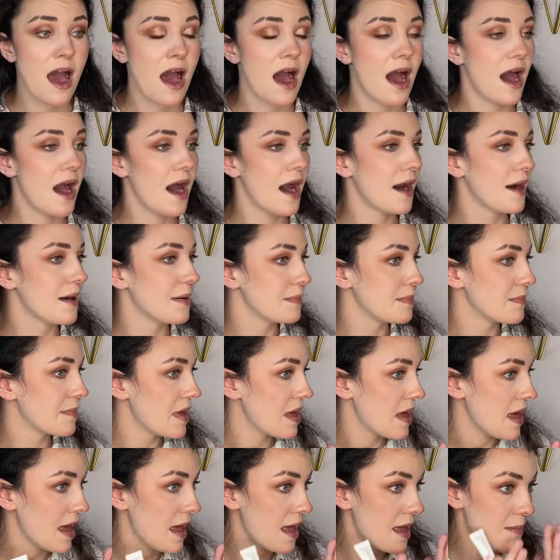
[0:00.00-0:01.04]
I
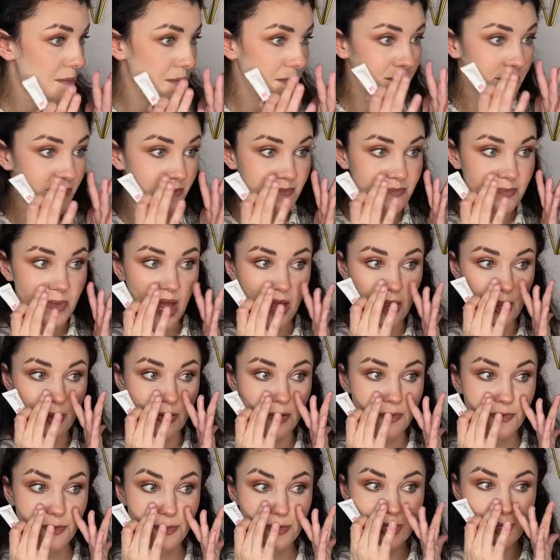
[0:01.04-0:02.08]

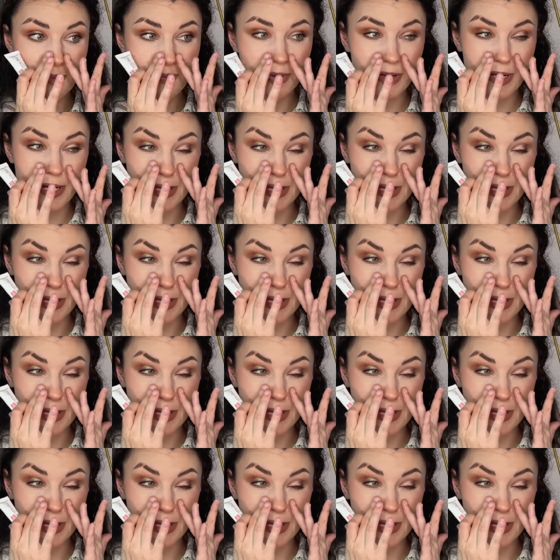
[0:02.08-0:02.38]
only put